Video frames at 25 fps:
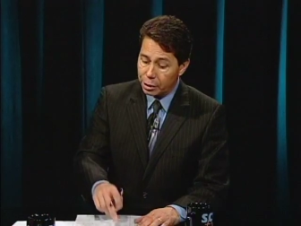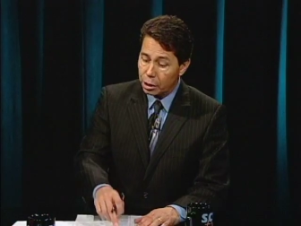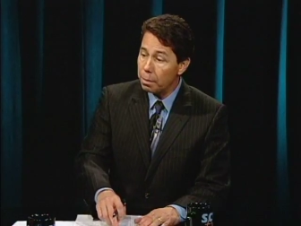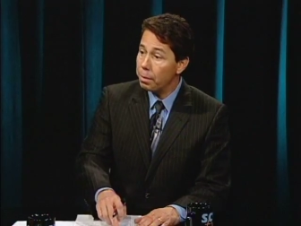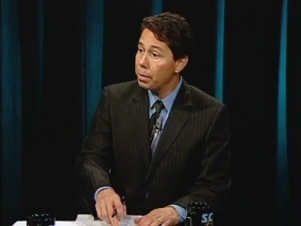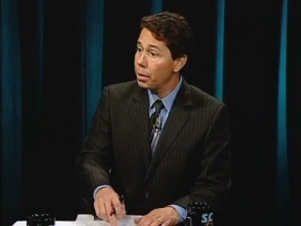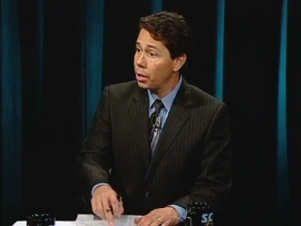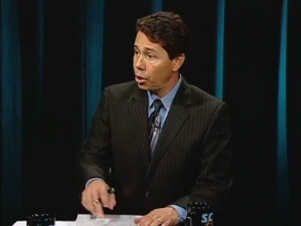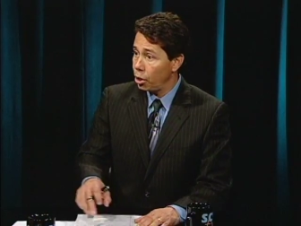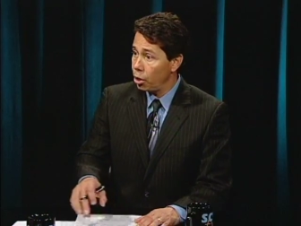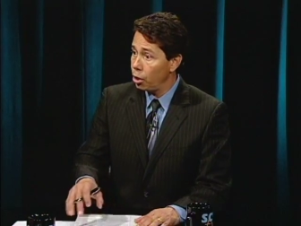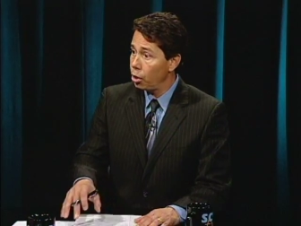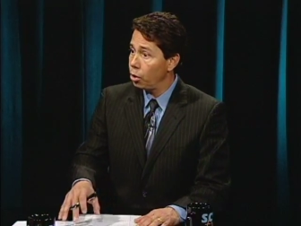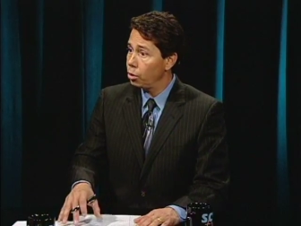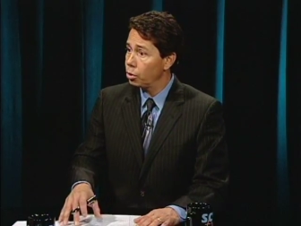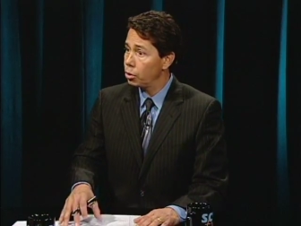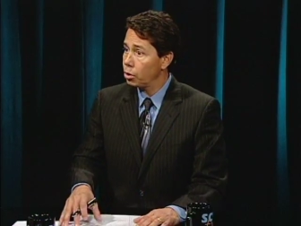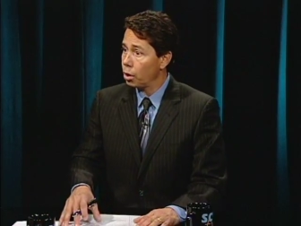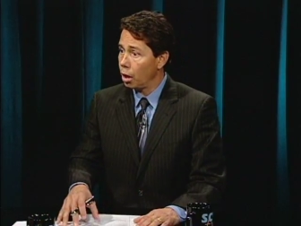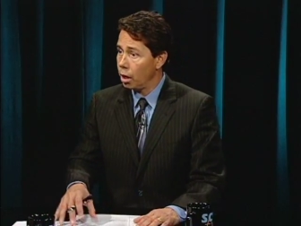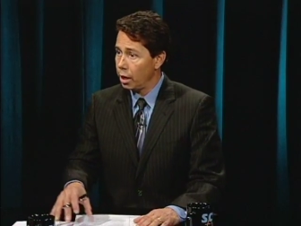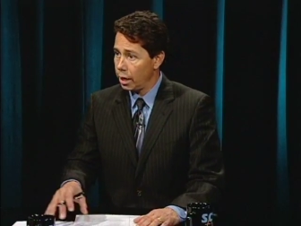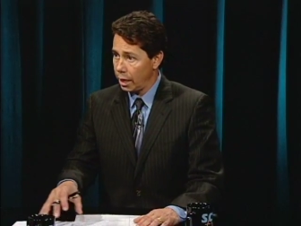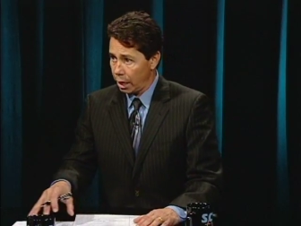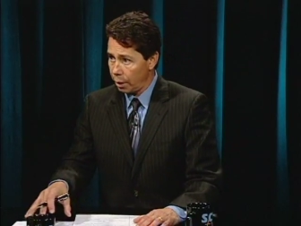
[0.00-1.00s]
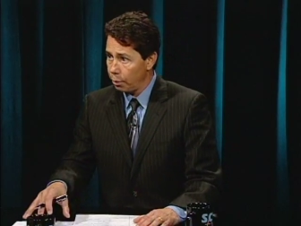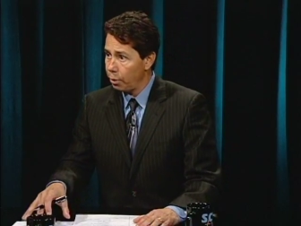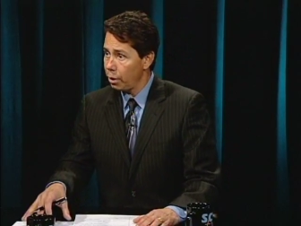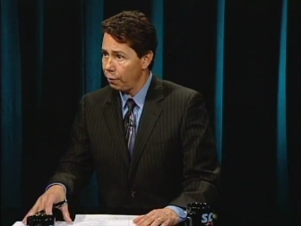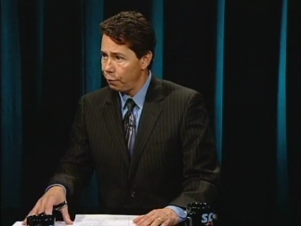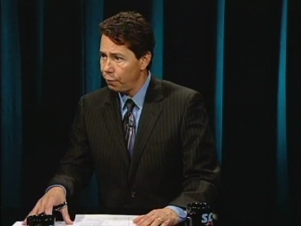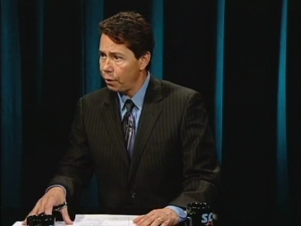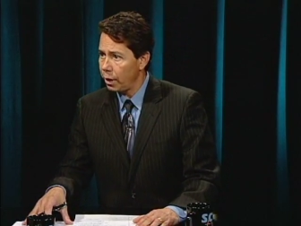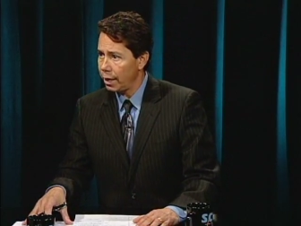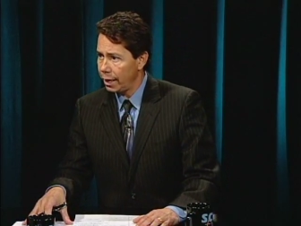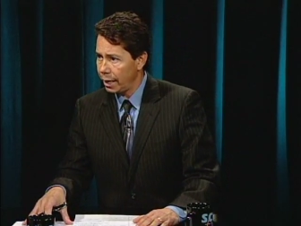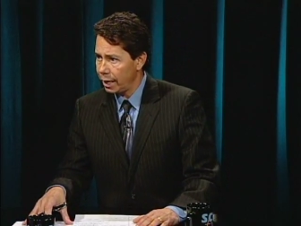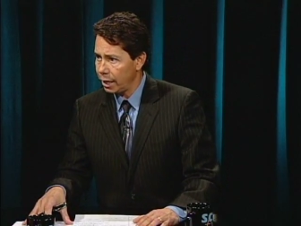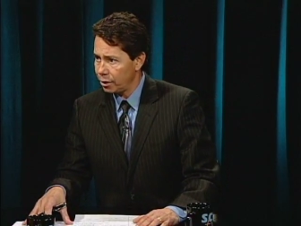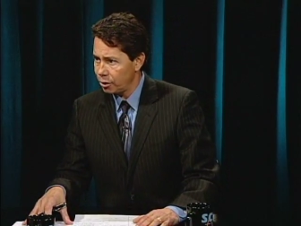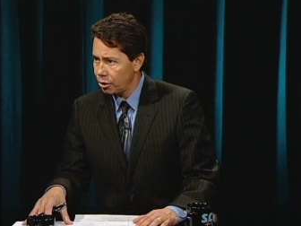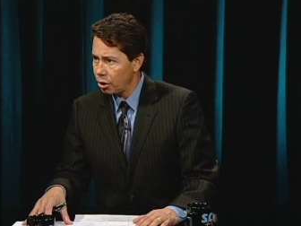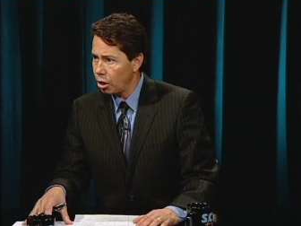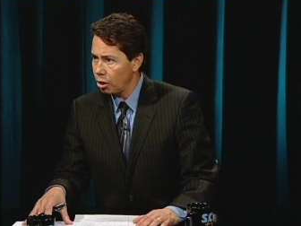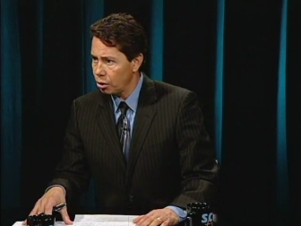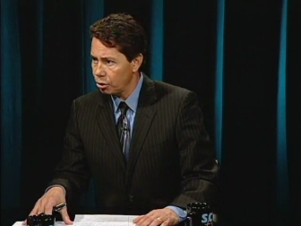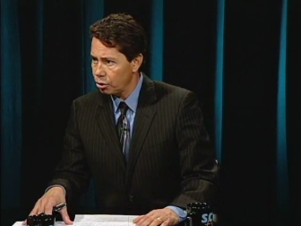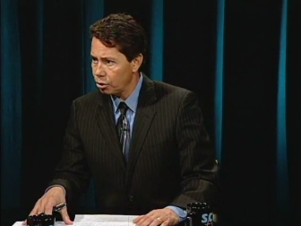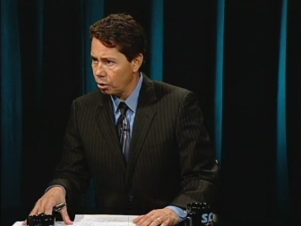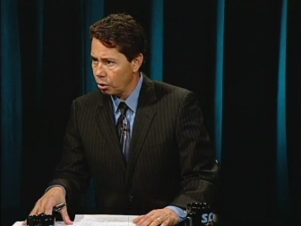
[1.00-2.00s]
can be used on a refinance
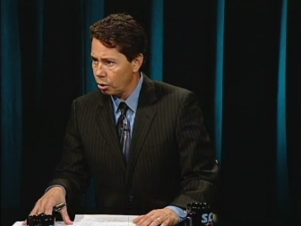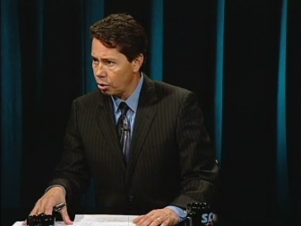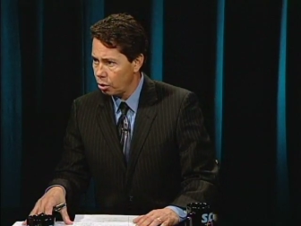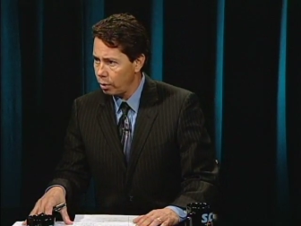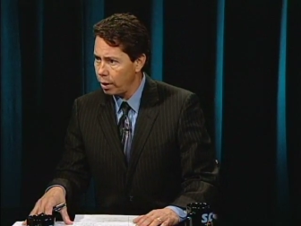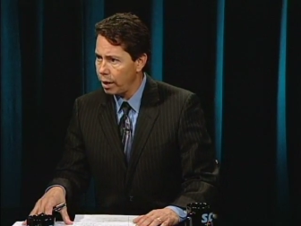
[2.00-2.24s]
also, correct?